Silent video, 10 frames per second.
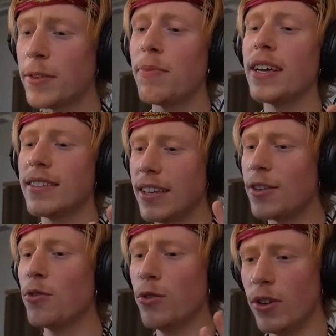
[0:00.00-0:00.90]
it's best
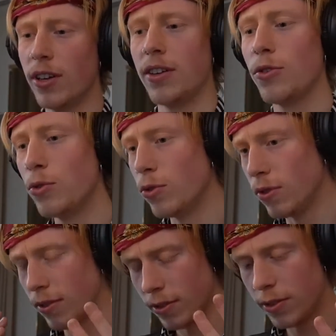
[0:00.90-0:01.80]
to
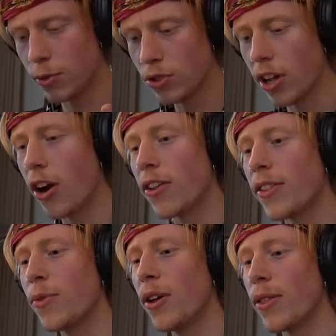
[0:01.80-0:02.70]

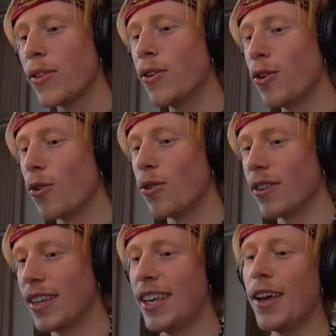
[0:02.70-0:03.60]
start with,
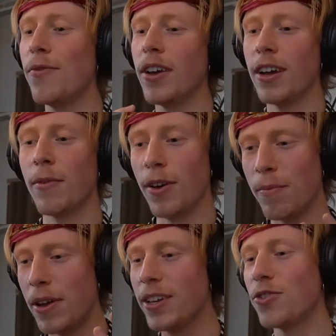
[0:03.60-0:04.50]
giving a
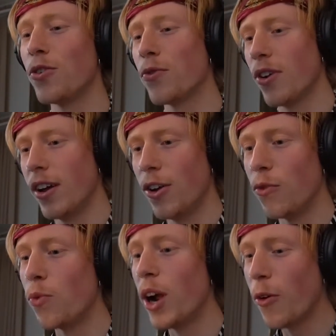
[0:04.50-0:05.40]
picture of
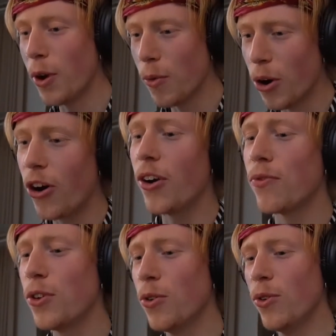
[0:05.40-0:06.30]
where we were a
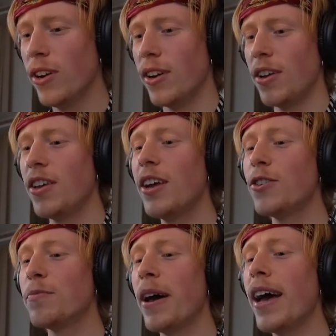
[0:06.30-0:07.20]
few
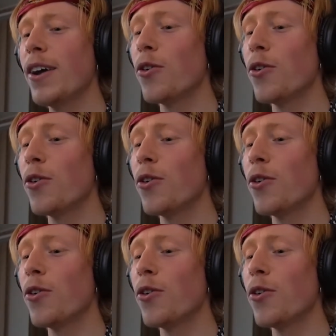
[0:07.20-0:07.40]
years back,